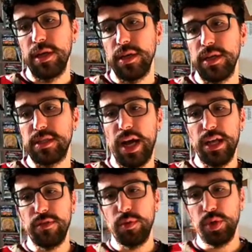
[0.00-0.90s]
It's
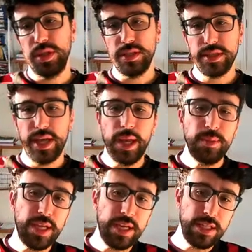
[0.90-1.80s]
kind of with this game
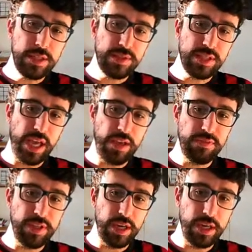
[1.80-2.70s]
they need to
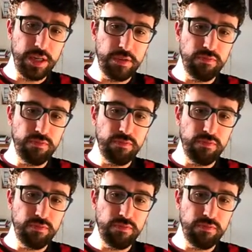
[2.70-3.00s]
save their